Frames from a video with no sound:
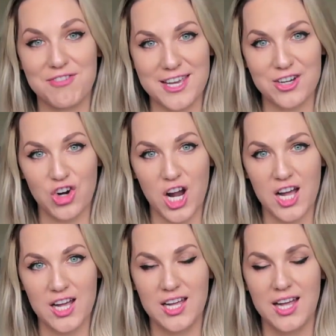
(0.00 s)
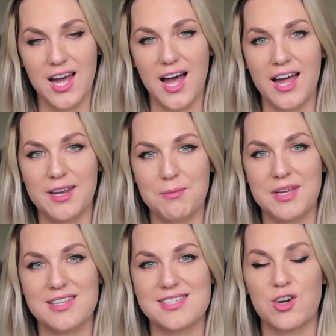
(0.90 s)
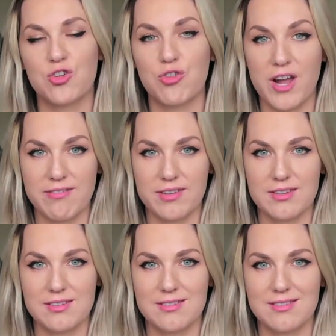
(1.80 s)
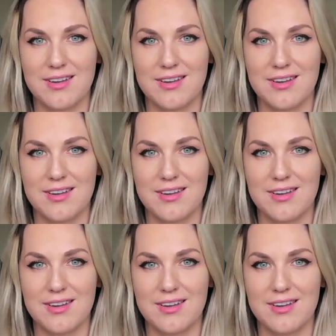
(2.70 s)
Fiacra, and it means raven.